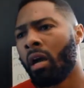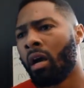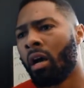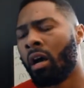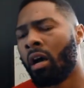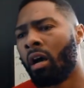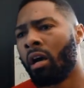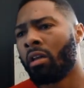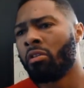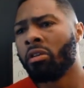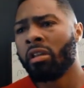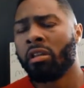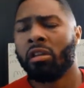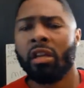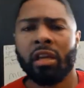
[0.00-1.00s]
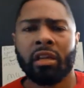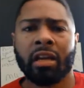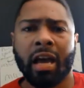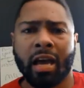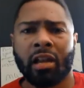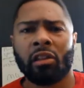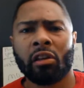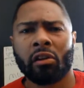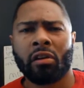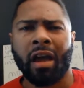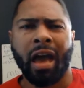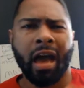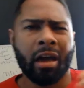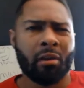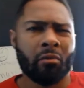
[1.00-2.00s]
Uh, you, you need to kind of learn
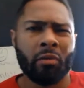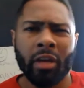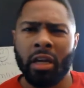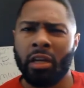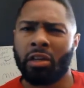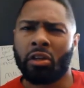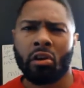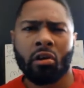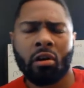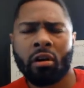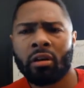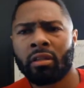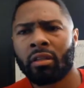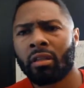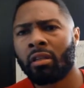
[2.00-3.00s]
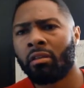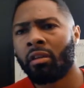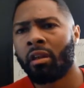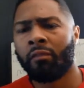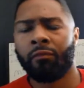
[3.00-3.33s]
how to read charts and,